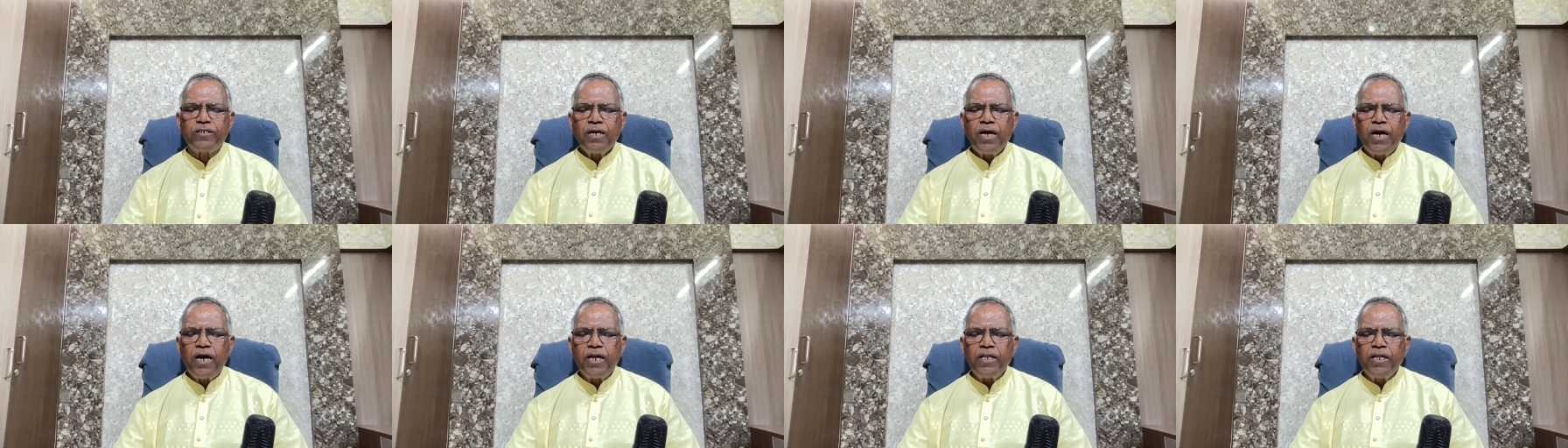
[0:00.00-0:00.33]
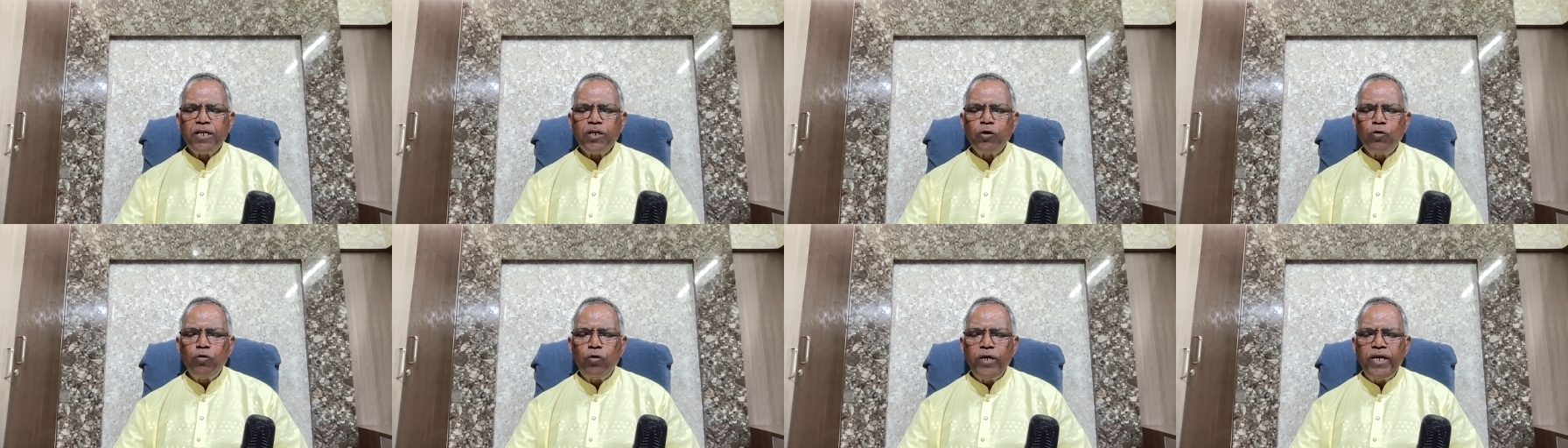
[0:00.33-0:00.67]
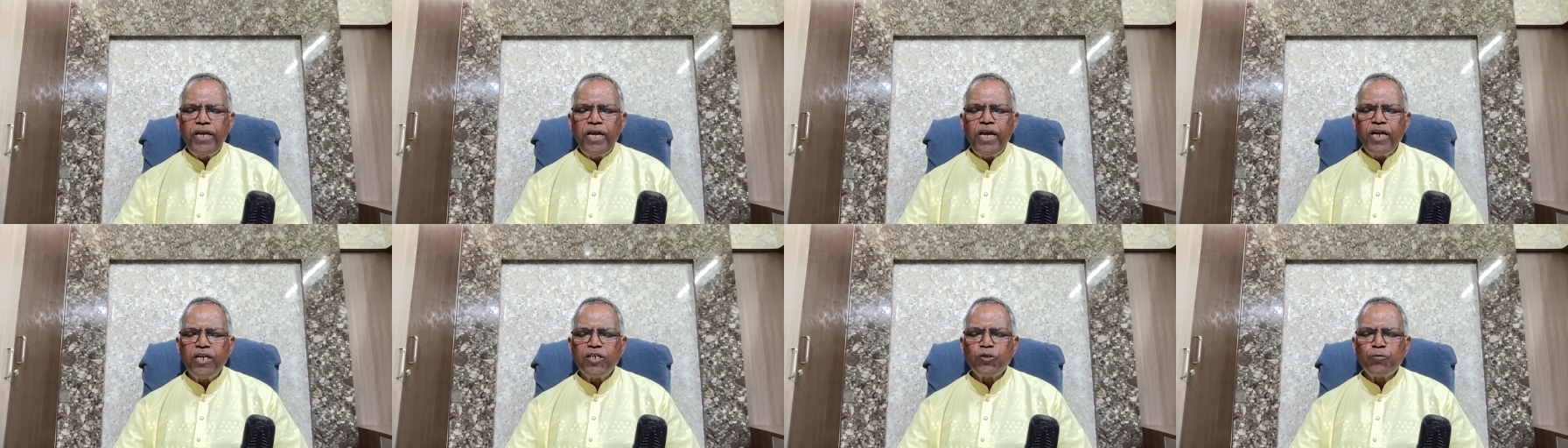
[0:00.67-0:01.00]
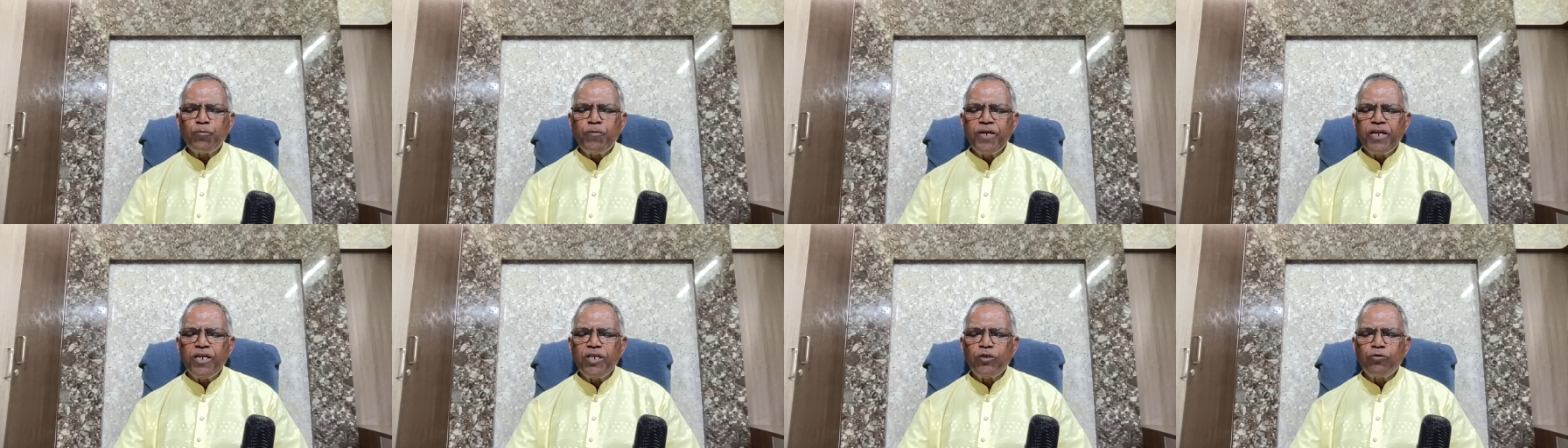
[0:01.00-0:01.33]
and the unique
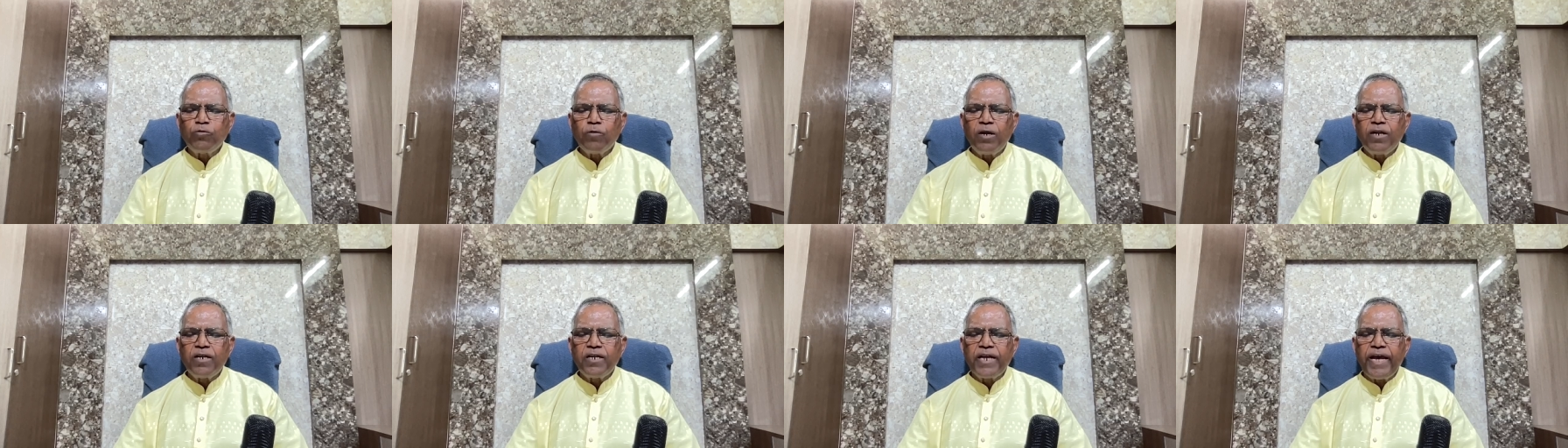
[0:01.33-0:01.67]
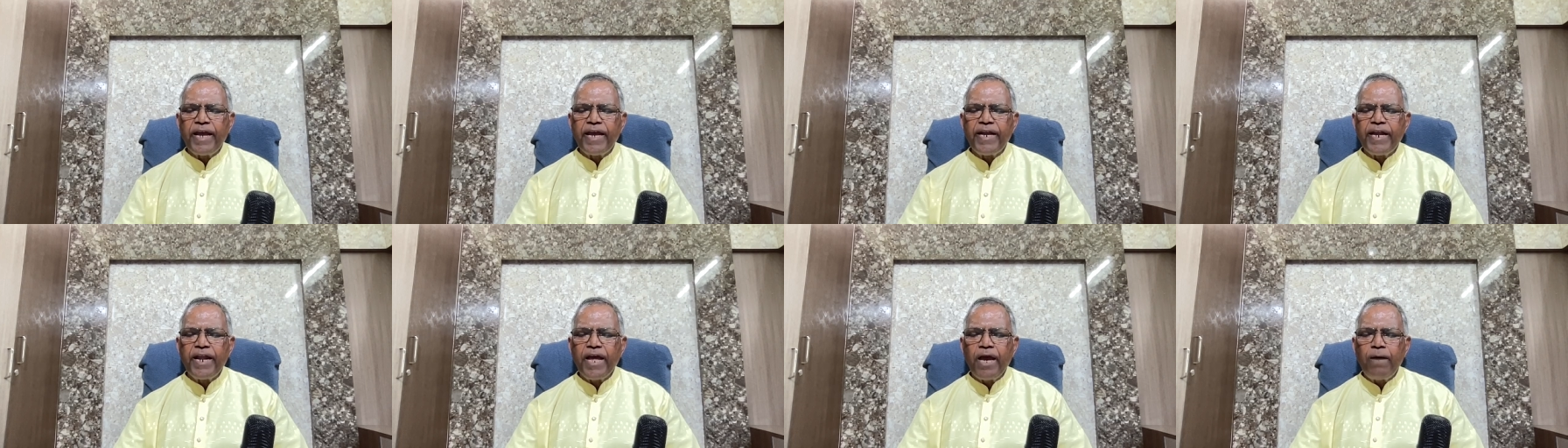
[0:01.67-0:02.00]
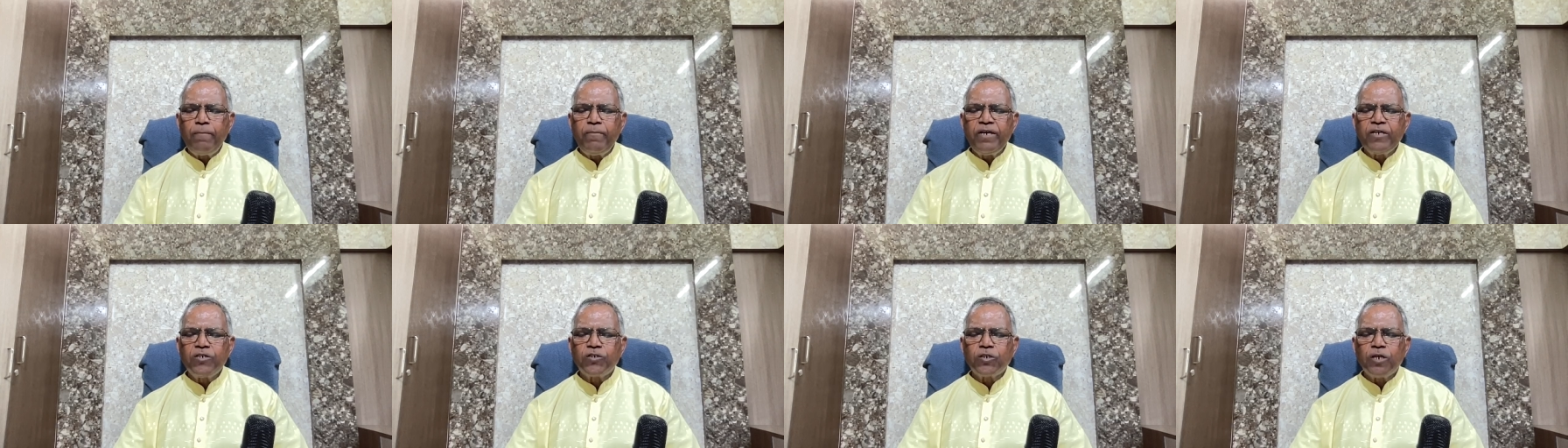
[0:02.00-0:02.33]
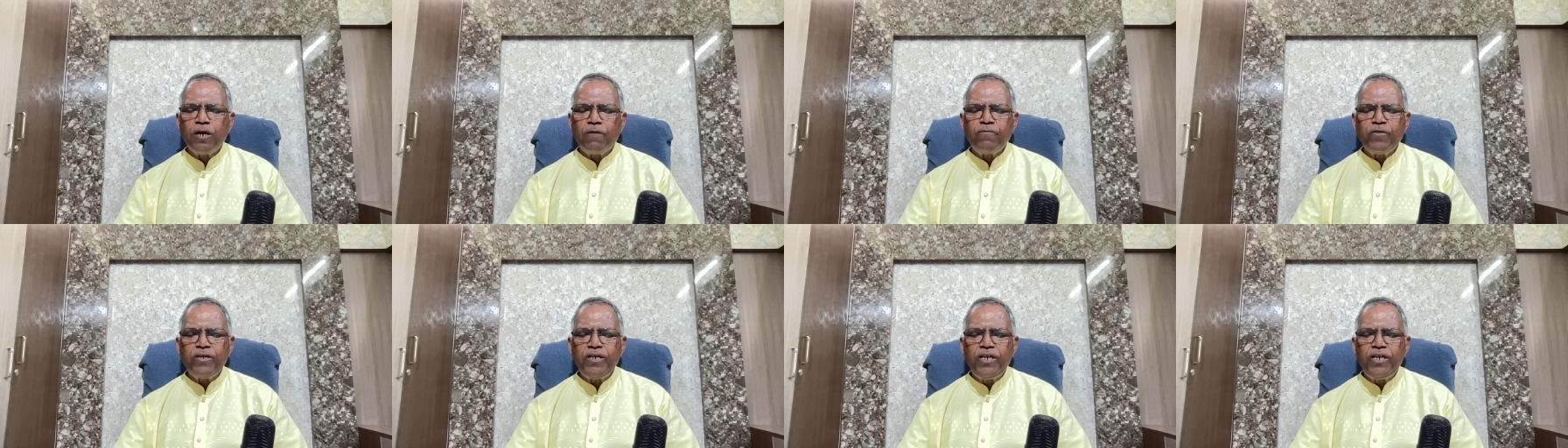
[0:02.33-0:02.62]
spiritual dynamics of